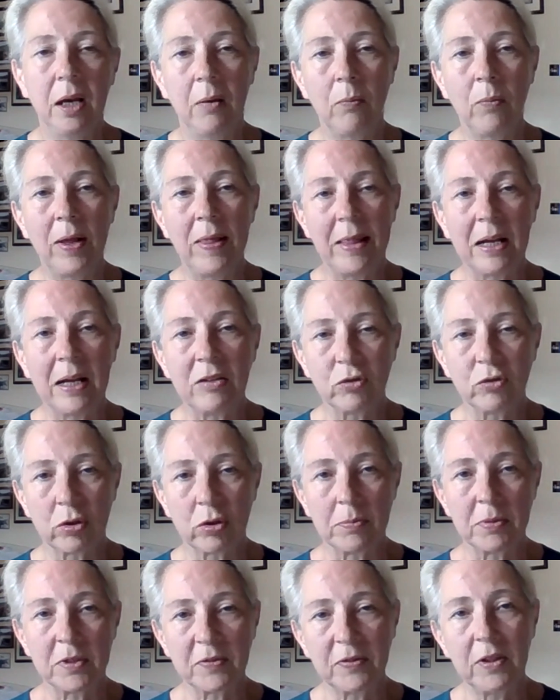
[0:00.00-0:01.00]
And when that
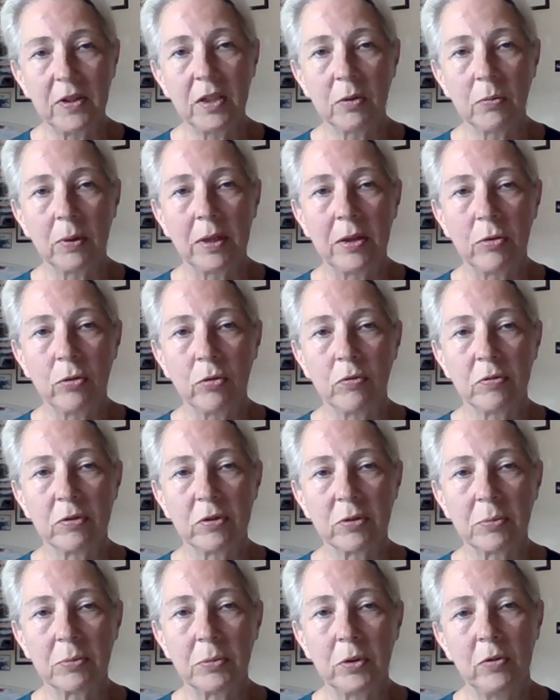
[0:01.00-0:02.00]
drops further, when the ovary
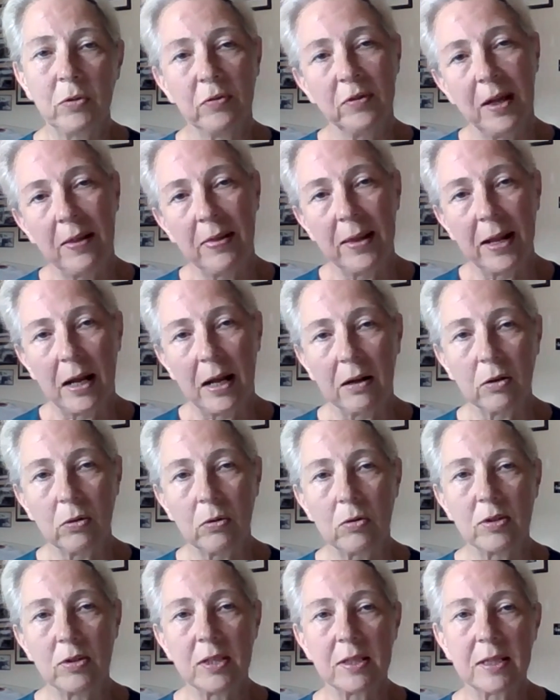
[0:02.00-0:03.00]
is removed, then that
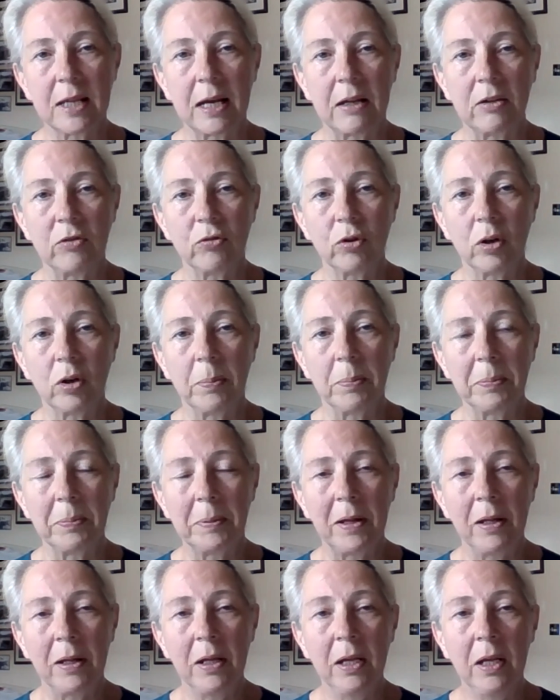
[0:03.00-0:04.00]
causes that drop.
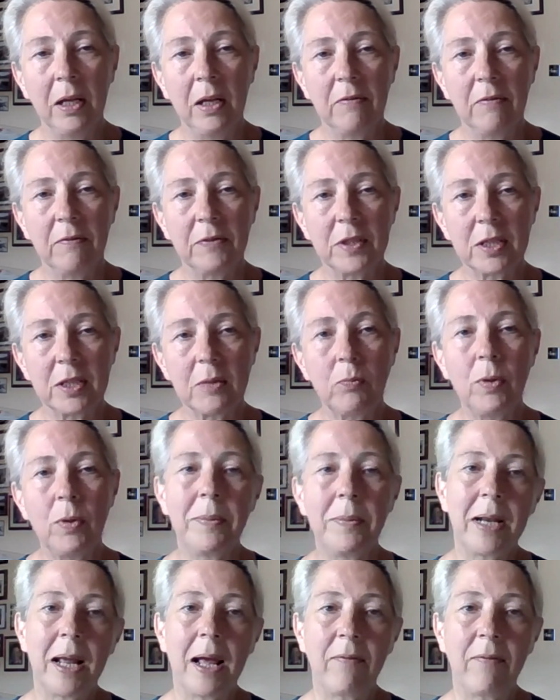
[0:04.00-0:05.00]
But for some
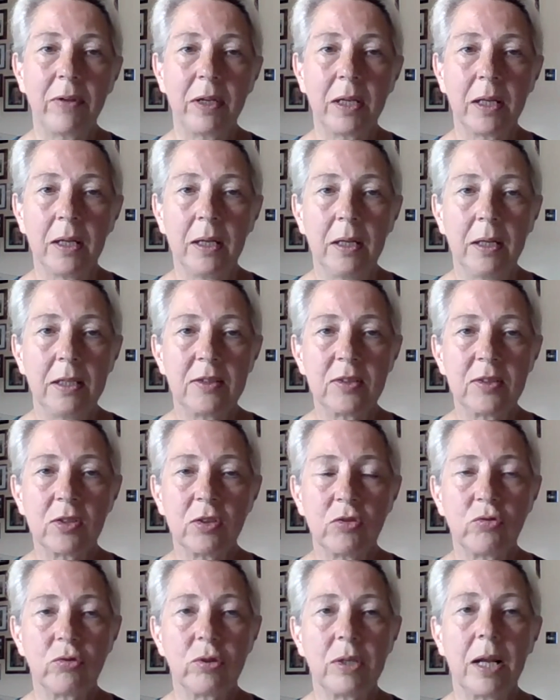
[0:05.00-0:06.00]
women having
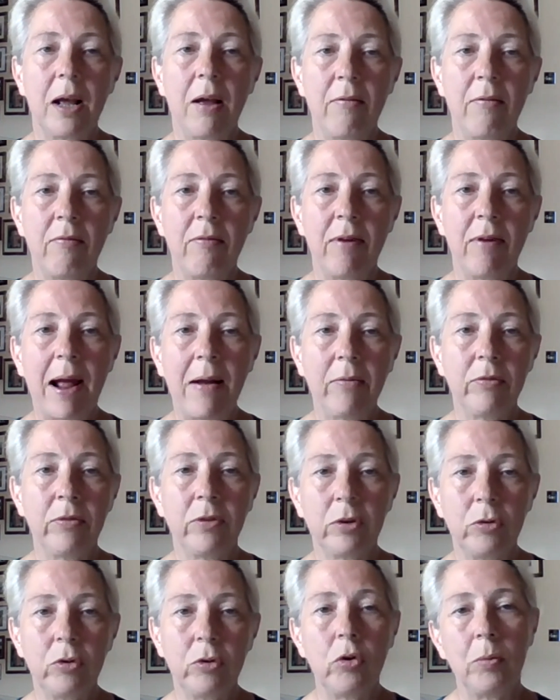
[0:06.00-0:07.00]
surgery around
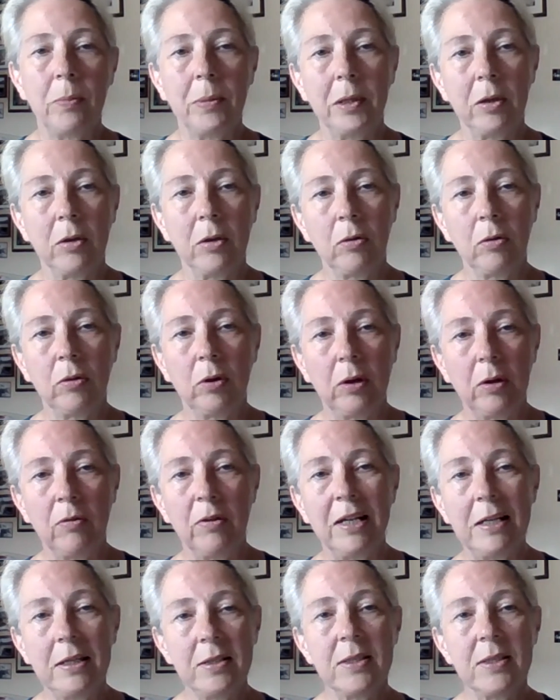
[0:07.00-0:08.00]
the normal or
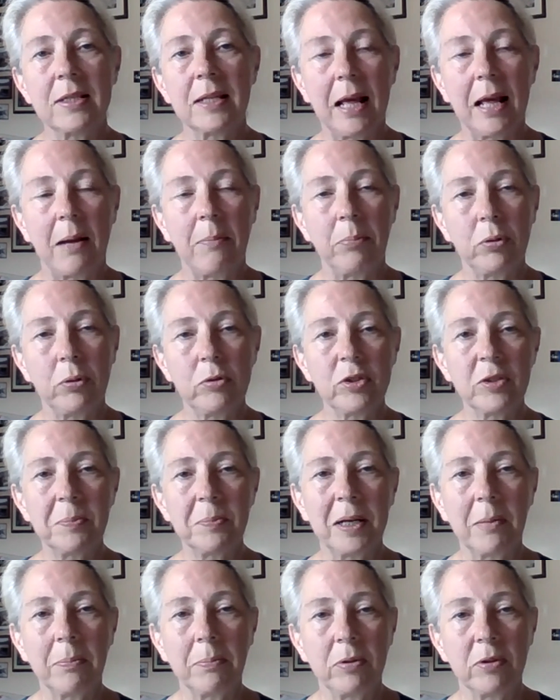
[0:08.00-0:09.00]
into that
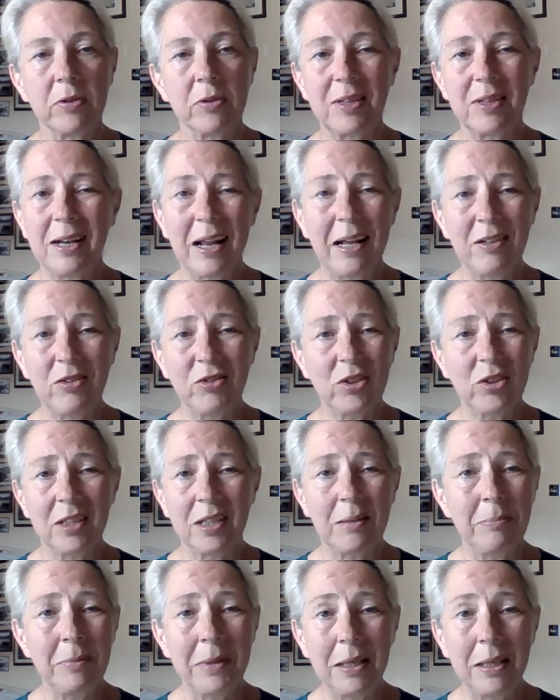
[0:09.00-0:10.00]
postmenopause, then actually
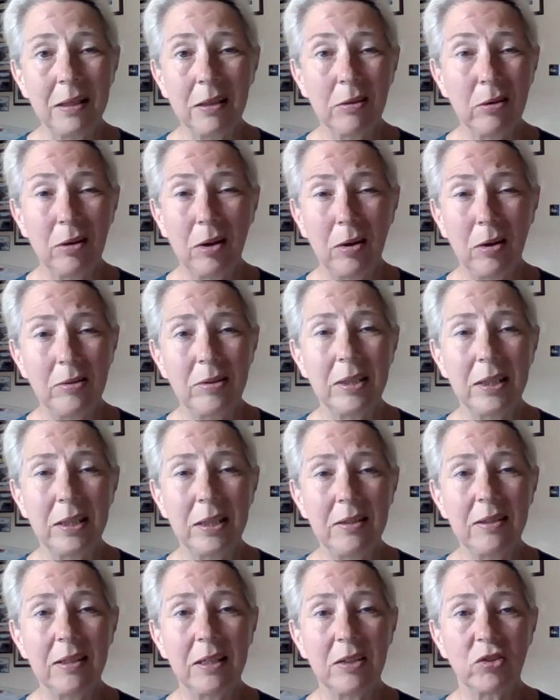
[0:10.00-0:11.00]
they may not
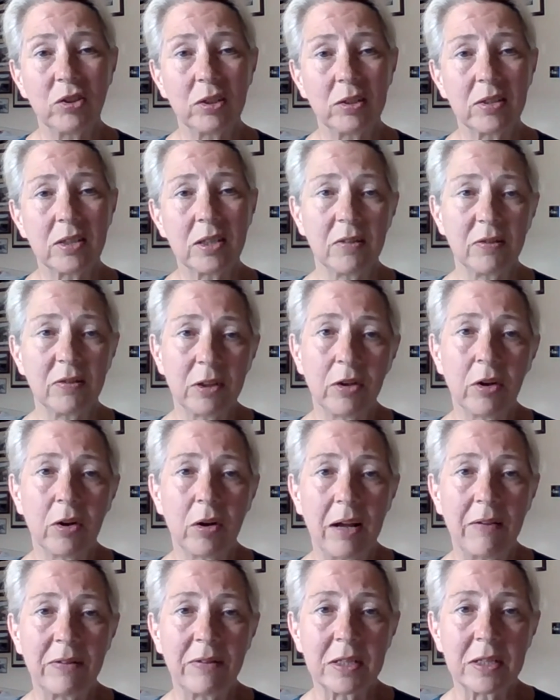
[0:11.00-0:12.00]
need HRT if they're
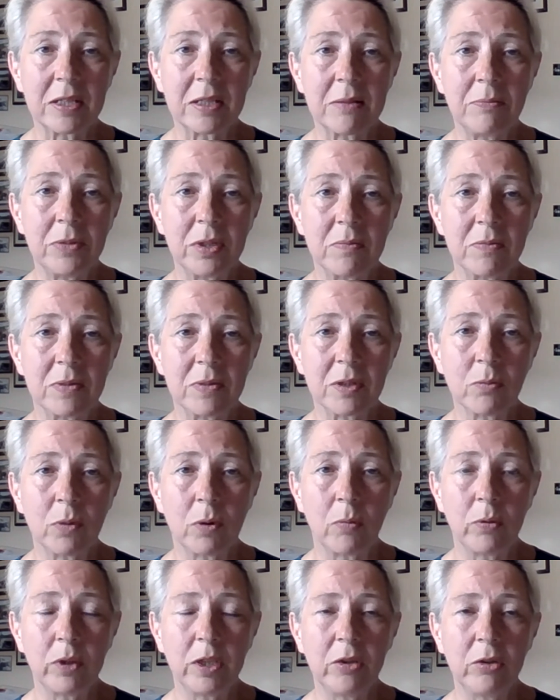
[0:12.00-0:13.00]
not having symptoms. And
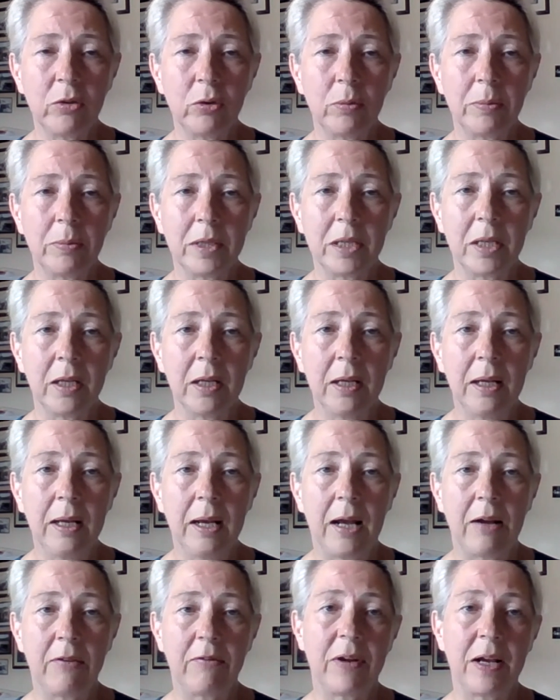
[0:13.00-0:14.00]
what we normally
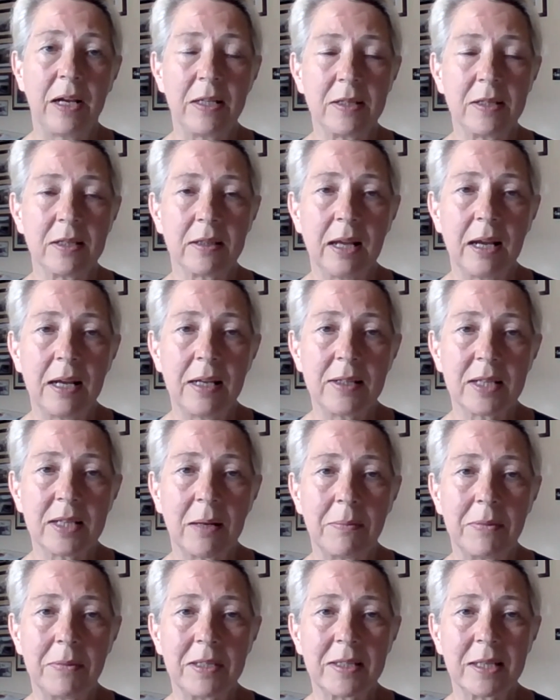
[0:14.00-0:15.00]
advise at that
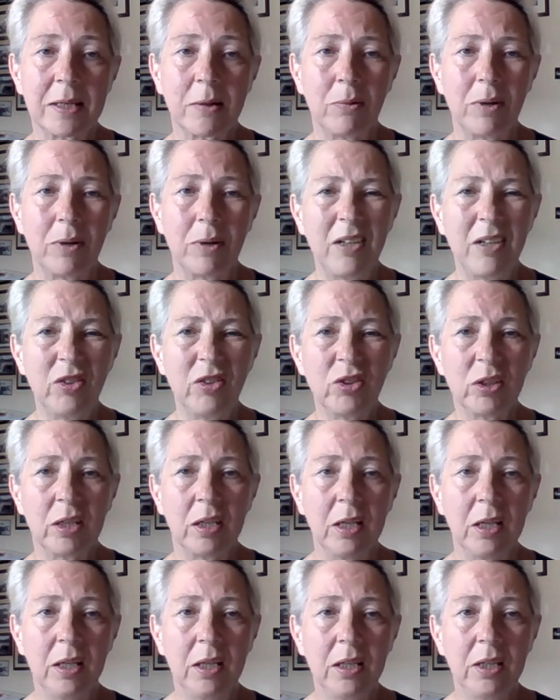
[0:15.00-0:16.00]
time is say, well,
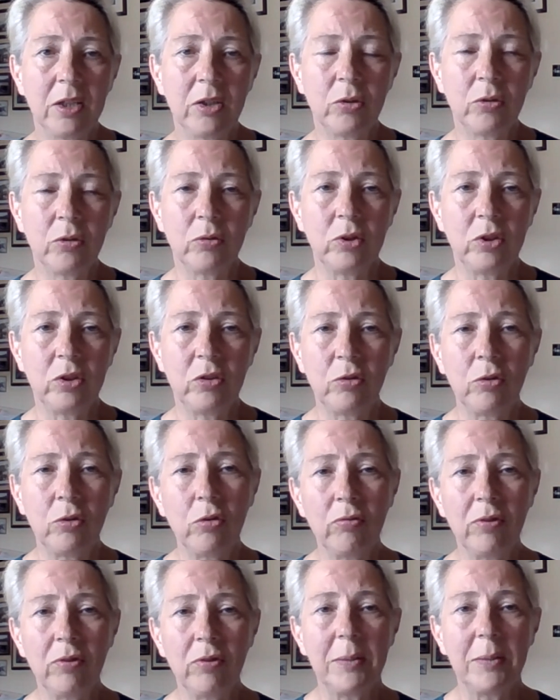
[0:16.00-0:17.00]
actually, you'd
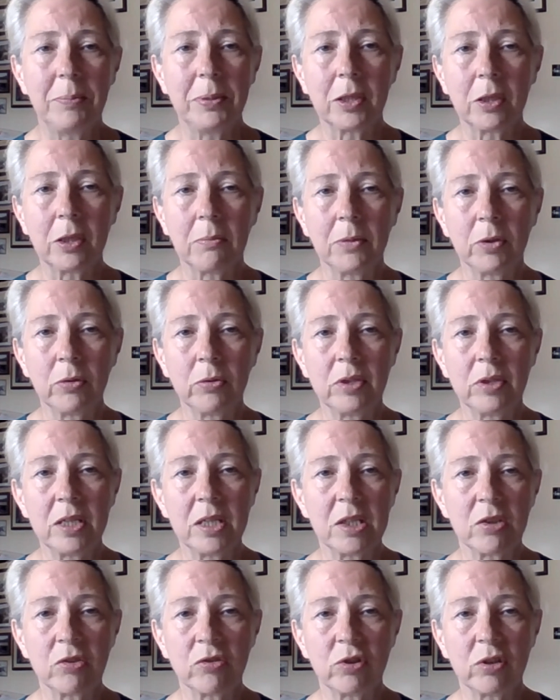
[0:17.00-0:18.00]
already become low in
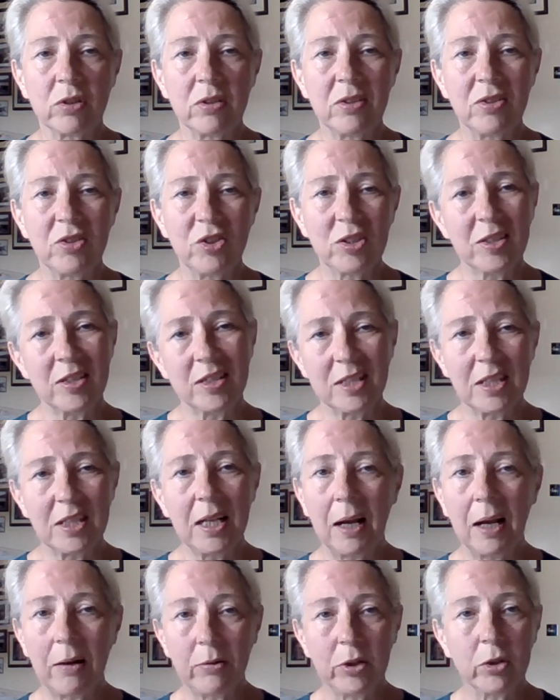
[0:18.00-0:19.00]
estrogen. Just see
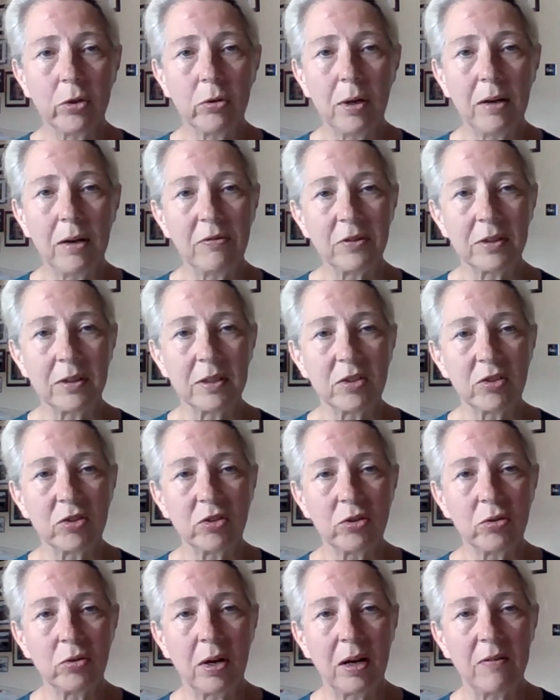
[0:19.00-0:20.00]
how you go after this.
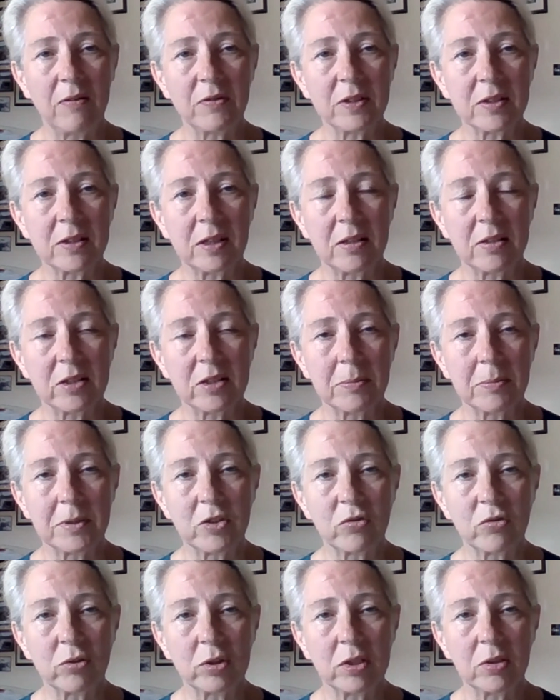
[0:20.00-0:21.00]
You don't have to start something
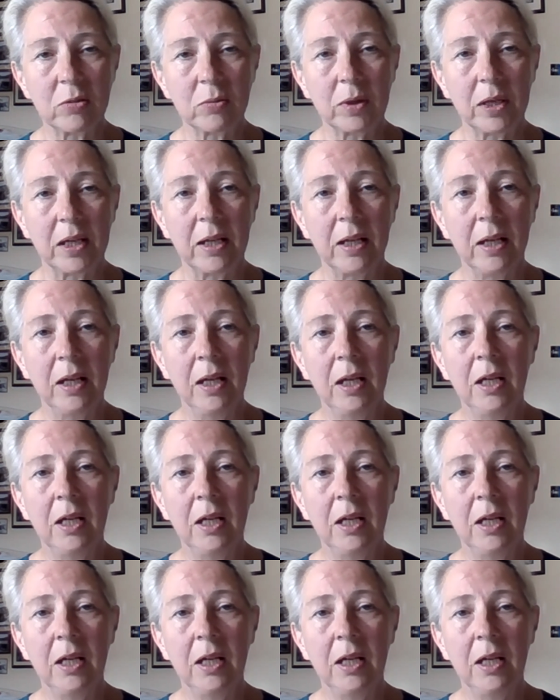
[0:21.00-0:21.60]
straight away.